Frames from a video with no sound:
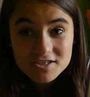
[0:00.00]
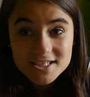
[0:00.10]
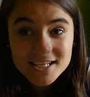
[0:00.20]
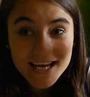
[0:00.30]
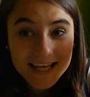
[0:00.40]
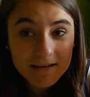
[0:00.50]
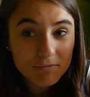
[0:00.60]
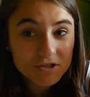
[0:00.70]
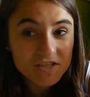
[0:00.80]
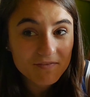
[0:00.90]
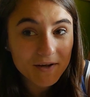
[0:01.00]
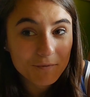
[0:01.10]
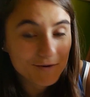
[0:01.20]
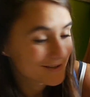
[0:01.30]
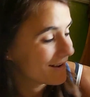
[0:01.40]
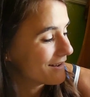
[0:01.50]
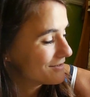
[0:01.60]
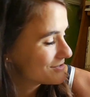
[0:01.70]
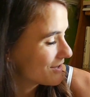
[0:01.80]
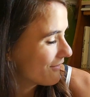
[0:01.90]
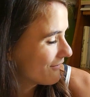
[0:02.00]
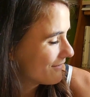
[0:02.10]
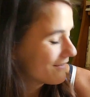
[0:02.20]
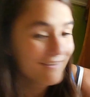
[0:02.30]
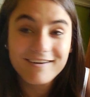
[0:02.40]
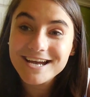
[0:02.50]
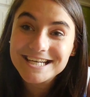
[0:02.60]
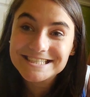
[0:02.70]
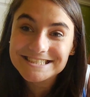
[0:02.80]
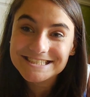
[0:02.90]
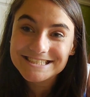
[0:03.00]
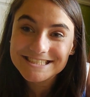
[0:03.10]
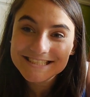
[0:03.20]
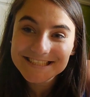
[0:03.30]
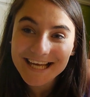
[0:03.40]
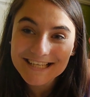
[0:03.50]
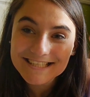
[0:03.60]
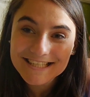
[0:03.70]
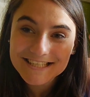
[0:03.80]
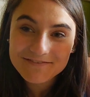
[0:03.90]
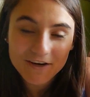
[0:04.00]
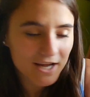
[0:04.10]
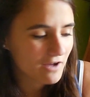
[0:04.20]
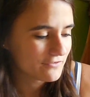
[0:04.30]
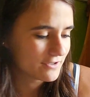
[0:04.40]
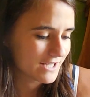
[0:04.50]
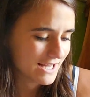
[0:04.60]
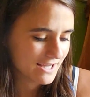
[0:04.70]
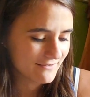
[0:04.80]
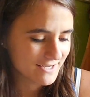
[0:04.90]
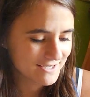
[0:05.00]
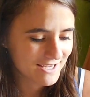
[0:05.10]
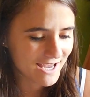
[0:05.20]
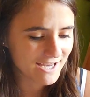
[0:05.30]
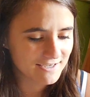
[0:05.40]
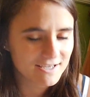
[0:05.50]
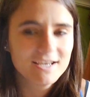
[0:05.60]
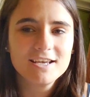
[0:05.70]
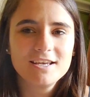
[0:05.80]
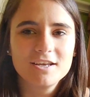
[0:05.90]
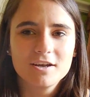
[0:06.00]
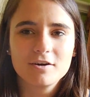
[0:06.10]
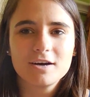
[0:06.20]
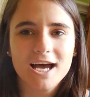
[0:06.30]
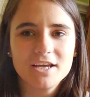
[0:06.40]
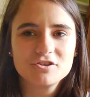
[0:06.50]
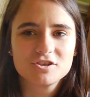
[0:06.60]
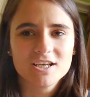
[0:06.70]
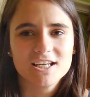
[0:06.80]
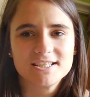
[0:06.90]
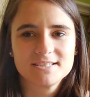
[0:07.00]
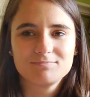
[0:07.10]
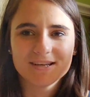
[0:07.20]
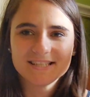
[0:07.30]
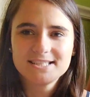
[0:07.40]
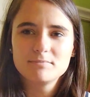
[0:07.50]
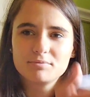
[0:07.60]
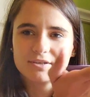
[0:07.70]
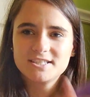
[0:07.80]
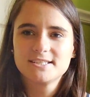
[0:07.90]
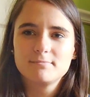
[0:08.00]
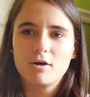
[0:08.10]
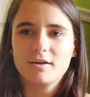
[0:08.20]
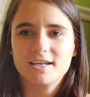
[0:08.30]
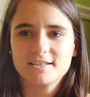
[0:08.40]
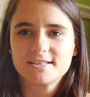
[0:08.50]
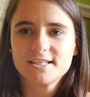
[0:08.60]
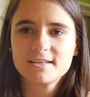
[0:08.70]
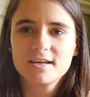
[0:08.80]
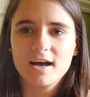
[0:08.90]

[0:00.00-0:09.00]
you see, I get most of my homework done, so yes, it's very helpful. I love it. And you know, it's simple, it's small, it's